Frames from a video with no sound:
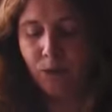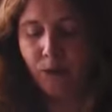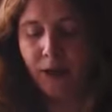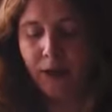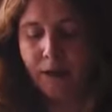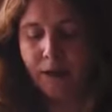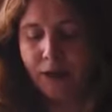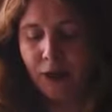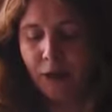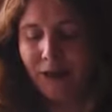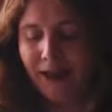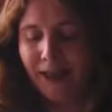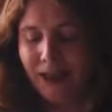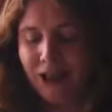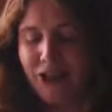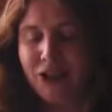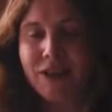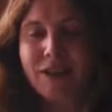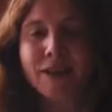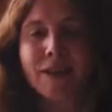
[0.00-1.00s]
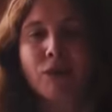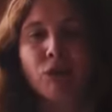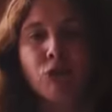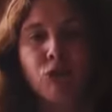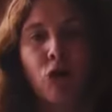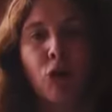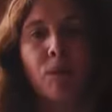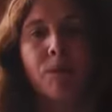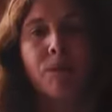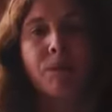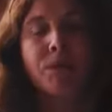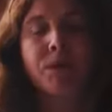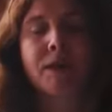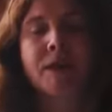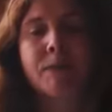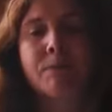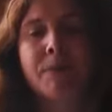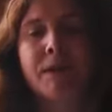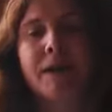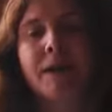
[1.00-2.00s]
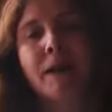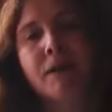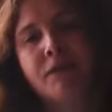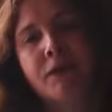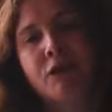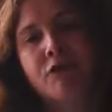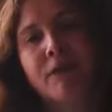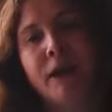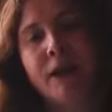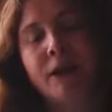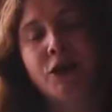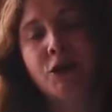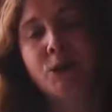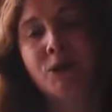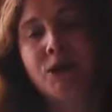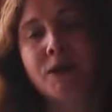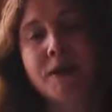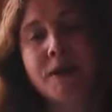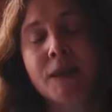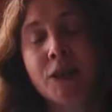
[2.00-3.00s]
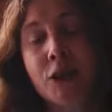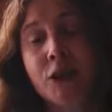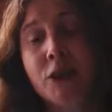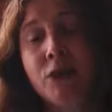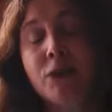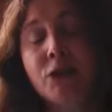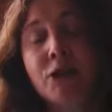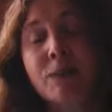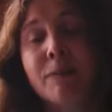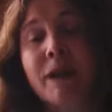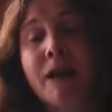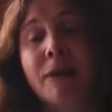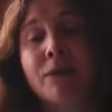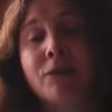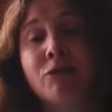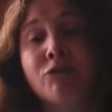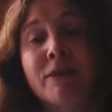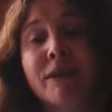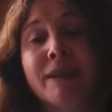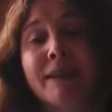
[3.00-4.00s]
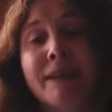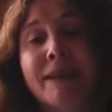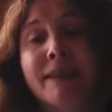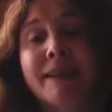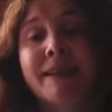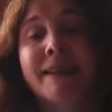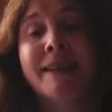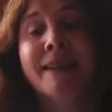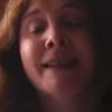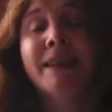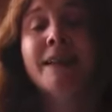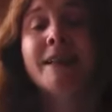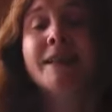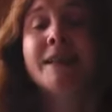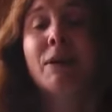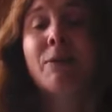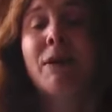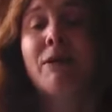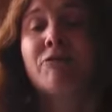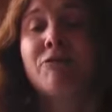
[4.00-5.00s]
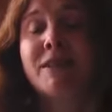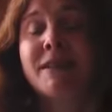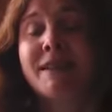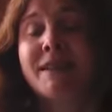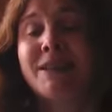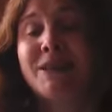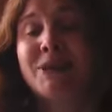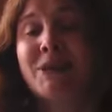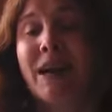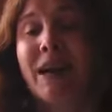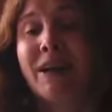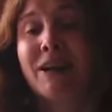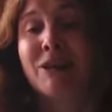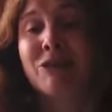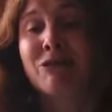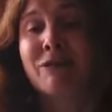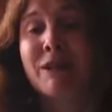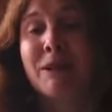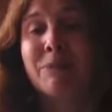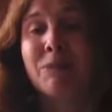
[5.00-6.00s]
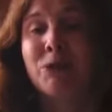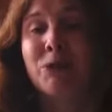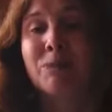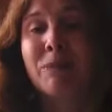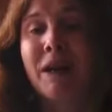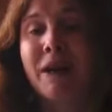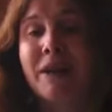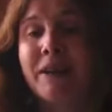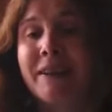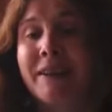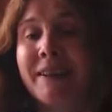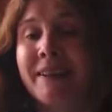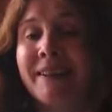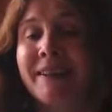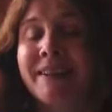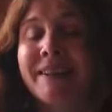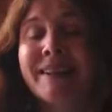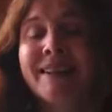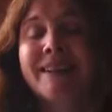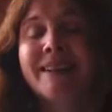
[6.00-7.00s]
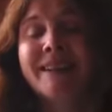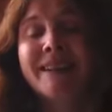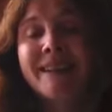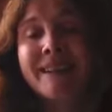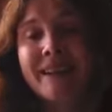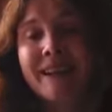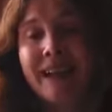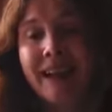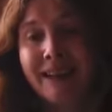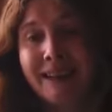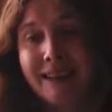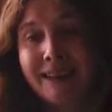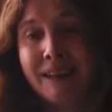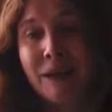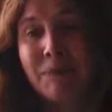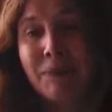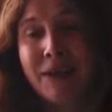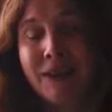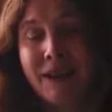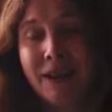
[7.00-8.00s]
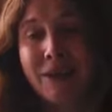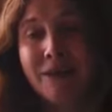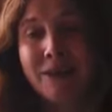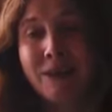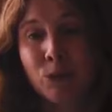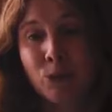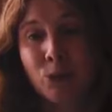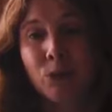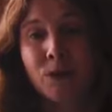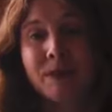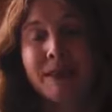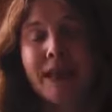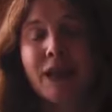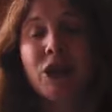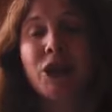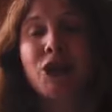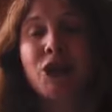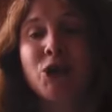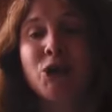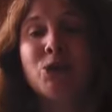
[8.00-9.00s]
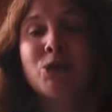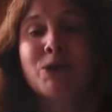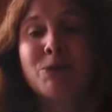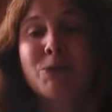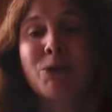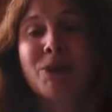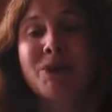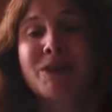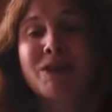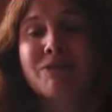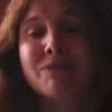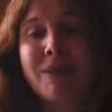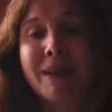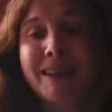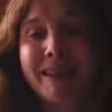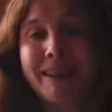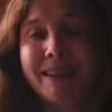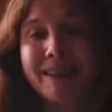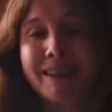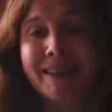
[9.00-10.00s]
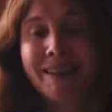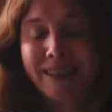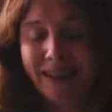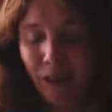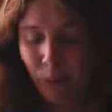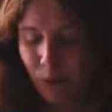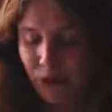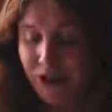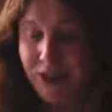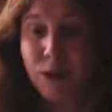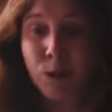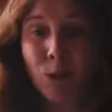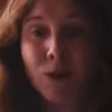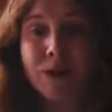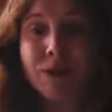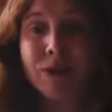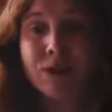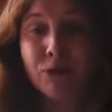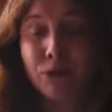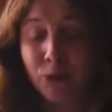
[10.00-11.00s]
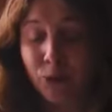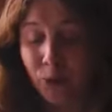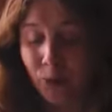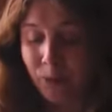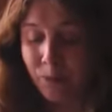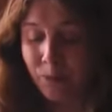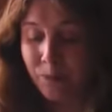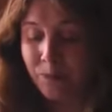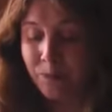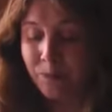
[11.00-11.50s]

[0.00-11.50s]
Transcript: in donations from this Be Lovely range, which is a huge amount really. So every single hand cream you're buying, a little bit goes towards that huge pot of money, which is wonderful.